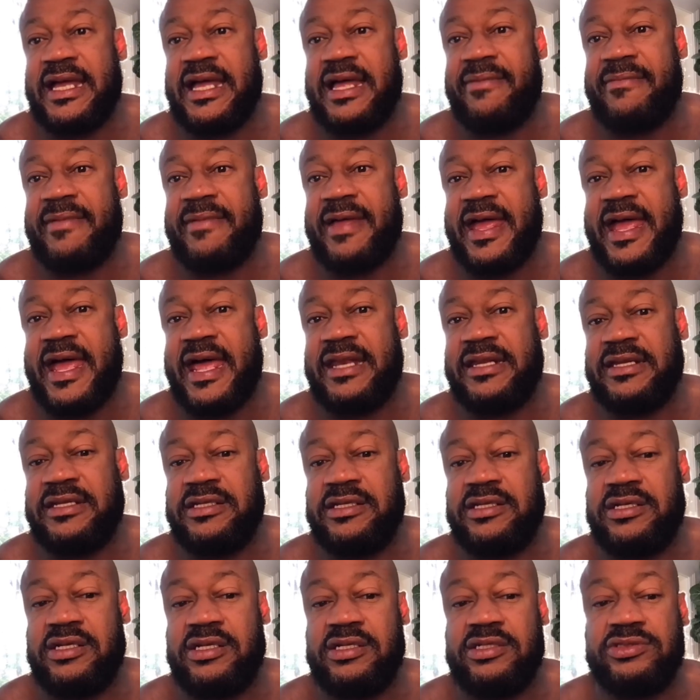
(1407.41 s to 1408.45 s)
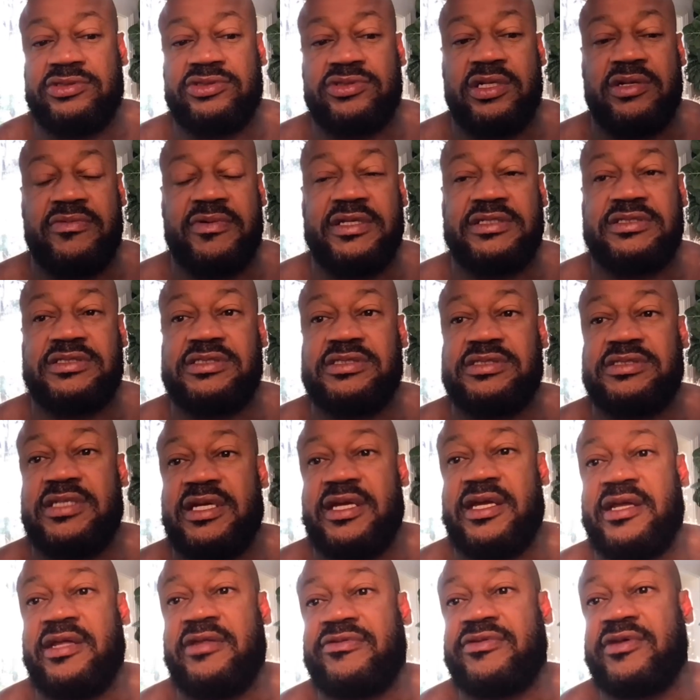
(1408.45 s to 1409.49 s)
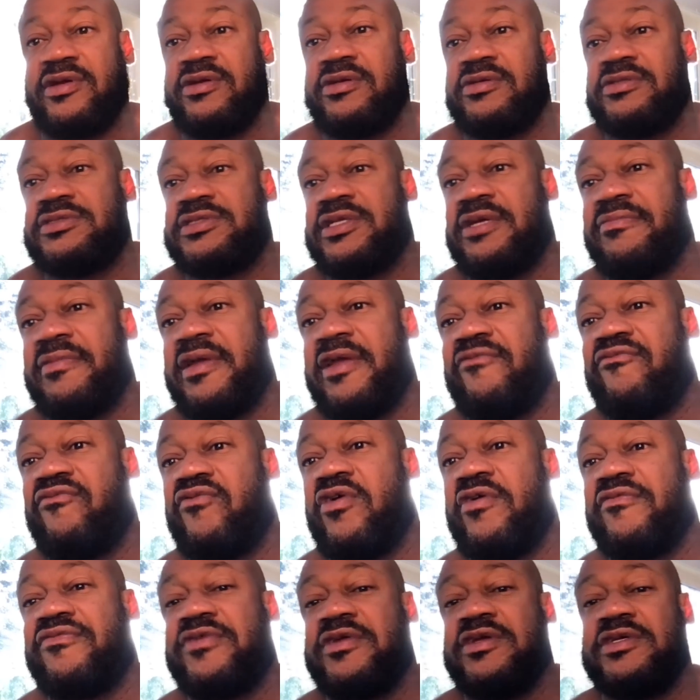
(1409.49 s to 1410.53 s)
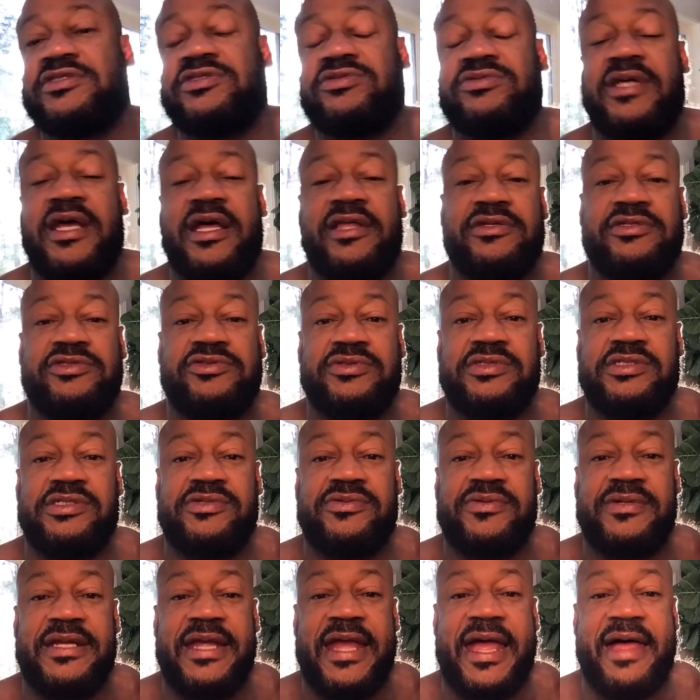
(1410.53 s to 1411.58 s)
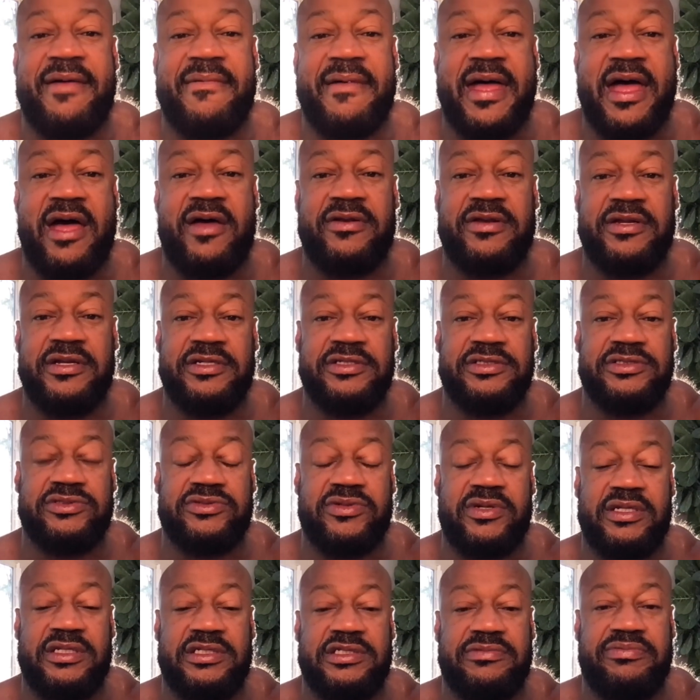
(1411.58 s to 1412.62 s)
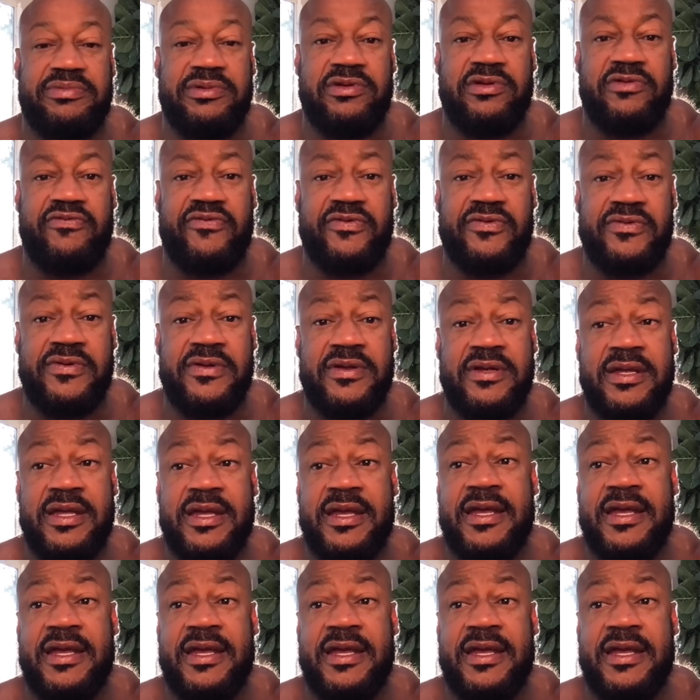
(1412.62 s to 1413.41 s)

I'm out of here and enjoy the rest of this day. Thursday, May 4th, the year 2023. I'm out and enjoy this beautiful